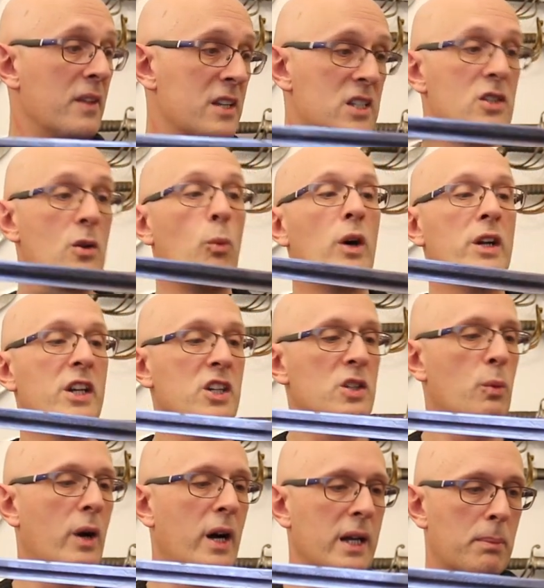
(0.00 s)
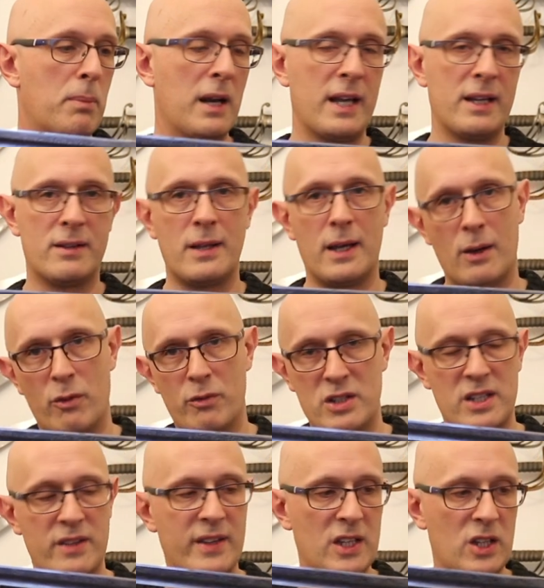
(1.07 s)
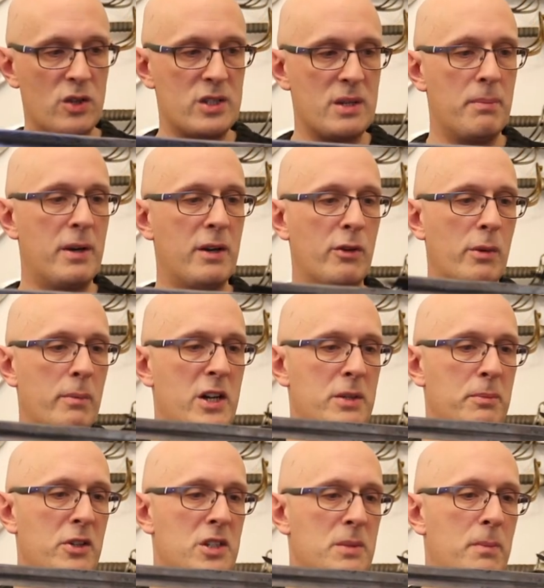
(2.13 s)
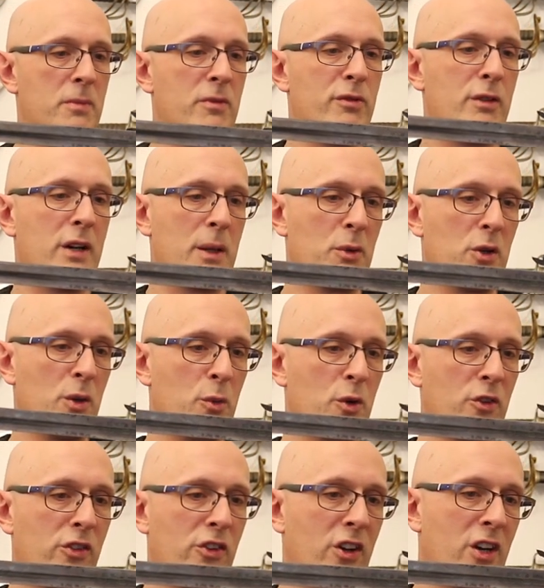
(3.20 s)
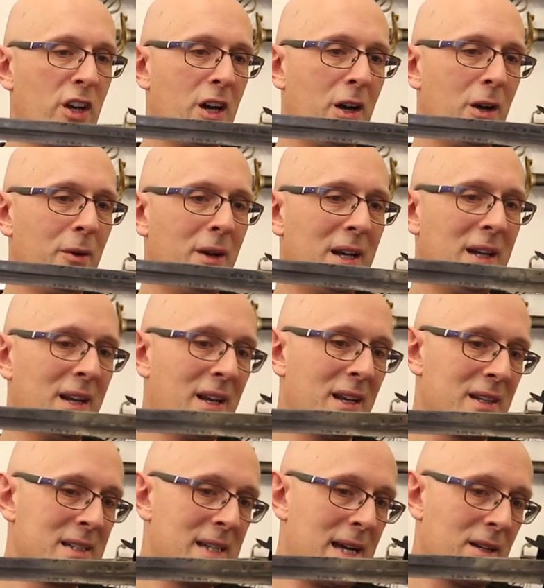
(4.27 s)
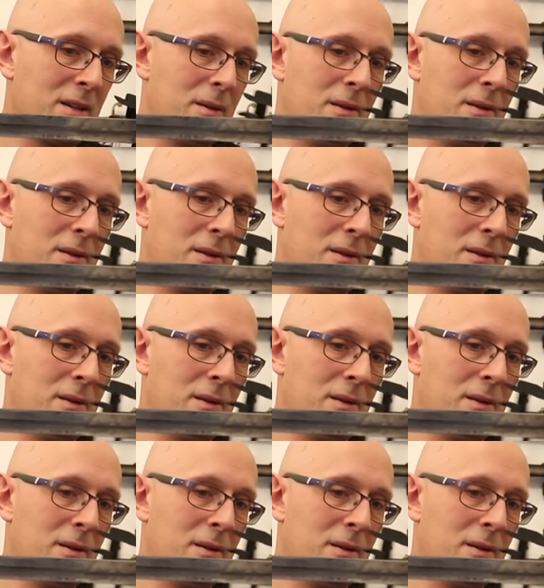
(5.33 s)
this is a 1-inch wide blade. They used imperial measurements, for anyone who wants to know. In exact,